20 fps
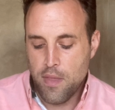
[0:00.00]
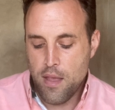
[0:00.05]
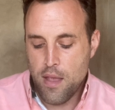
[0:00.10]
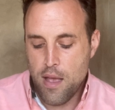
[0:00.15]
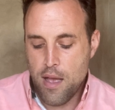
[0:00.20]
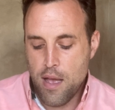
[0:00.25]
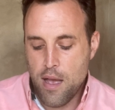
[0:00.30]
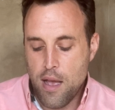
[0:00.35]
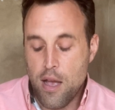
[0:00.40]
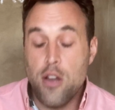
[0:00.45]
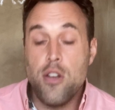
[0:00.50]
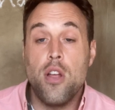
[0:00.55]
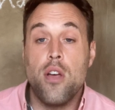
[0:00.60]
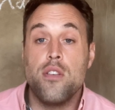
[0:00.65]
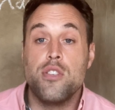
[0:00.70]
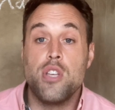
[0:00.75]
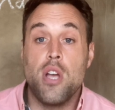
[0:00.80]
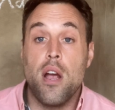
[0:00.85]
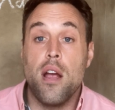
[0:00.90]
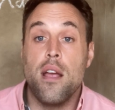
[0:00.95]

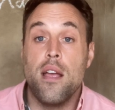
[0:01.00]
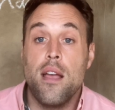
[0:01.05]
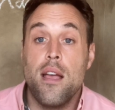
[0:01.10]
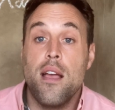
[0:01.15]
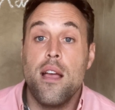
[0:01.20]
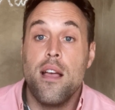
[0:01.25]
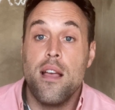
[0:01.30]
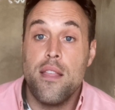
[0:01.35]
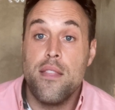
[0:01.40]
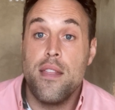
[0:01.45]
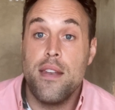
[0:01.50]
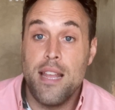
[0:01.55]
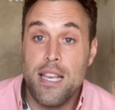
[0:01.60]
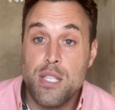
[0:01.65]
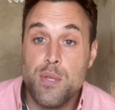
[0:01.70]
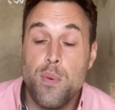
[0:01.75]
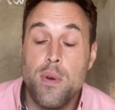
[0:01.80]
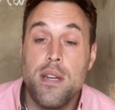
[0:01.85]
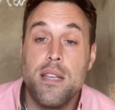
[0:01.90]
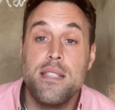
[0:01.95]
The
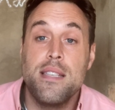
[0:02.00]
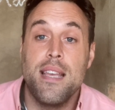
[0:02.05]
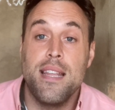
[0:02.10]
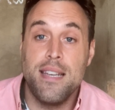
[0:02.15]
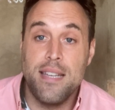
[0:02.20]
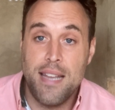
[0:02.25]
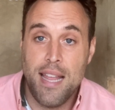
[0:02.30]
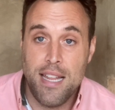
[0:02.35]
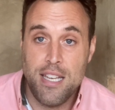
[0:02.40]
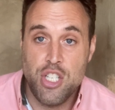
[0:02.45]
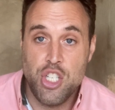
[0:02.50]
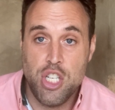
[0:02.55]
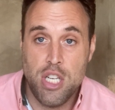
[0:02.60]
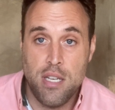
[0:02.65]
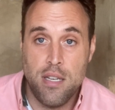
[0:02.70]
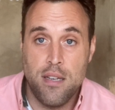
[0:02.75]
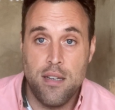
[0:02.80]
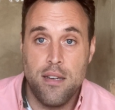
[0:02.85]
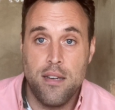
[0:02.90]
next one is intention.